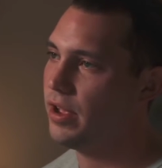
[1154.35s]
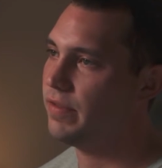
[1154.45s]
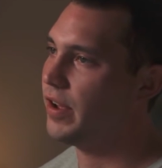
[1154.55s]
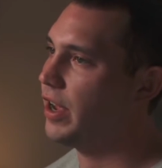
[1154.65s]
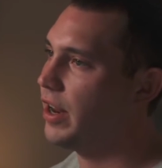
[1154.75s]

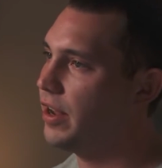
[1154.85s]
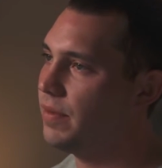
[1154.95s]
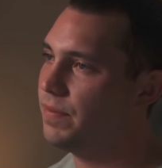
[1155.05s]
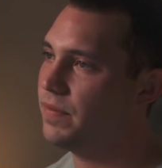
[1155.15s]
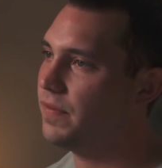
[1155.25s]
If I got
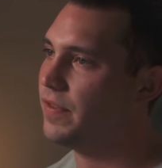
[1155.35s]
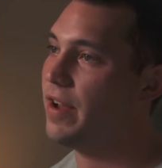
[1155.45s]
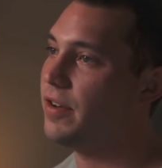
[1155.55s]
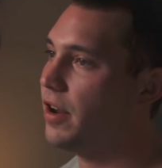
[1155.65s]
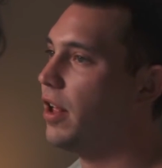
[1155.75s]
a
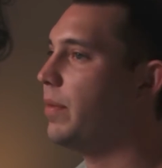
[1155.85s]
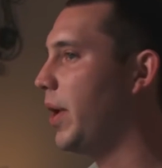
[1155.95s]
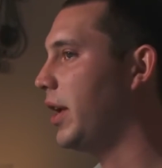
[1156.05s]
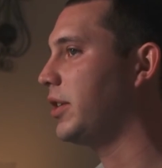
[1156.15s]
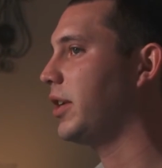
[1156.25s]
$500
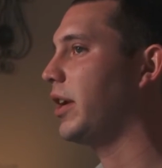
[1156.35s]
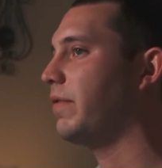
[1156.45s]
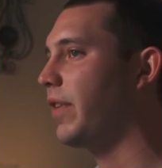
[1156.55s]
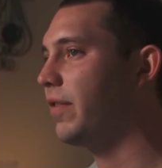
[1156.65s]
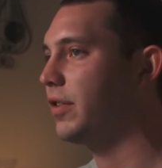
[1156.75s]
paycheck,
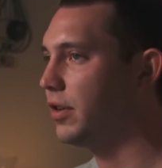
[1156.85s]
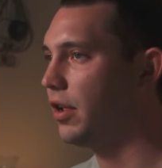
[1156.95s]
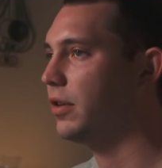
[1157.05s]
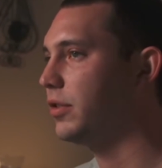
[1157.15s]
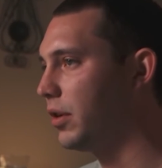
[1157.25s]

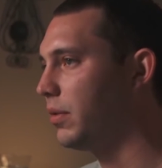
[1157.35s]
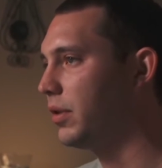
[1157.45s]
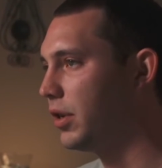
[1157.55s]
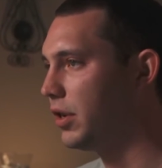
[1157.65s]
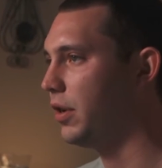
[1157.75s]
$500 going to